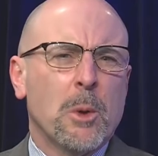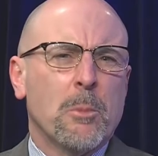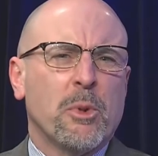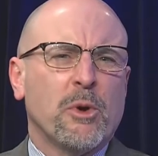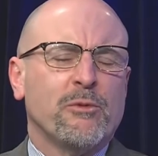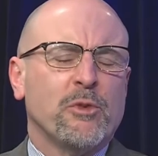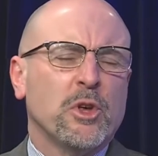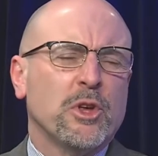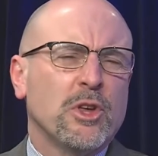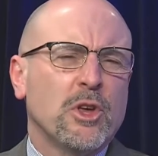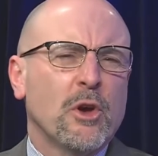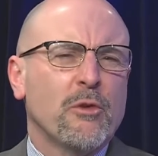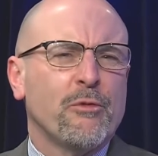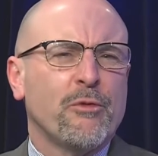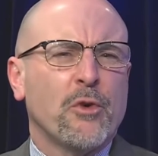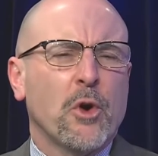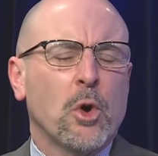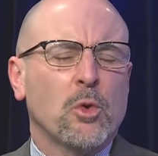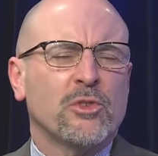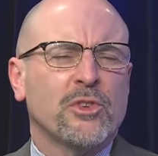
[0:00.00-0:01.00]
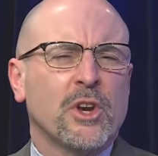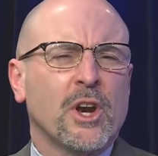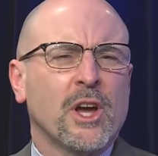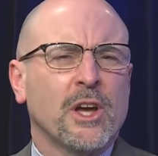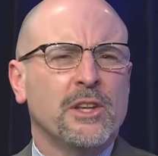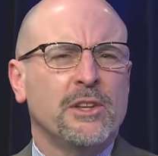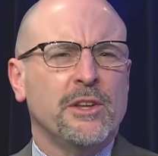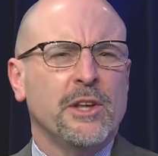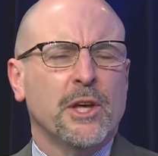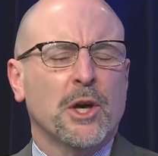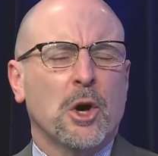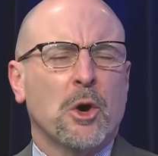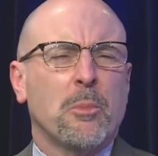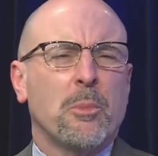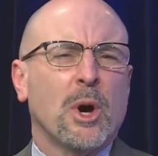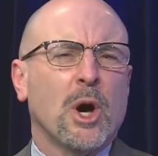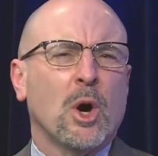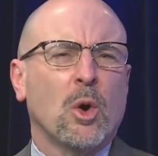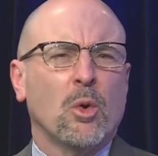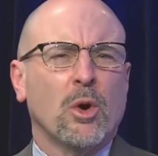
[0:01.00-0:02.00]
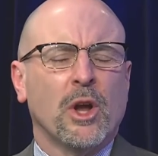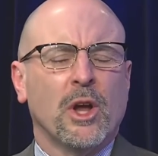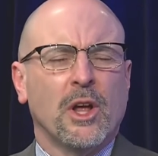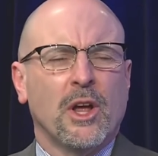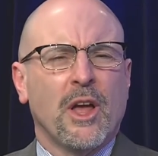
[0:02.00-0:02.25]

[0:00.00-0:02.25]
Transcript: But if you can give folks an idea about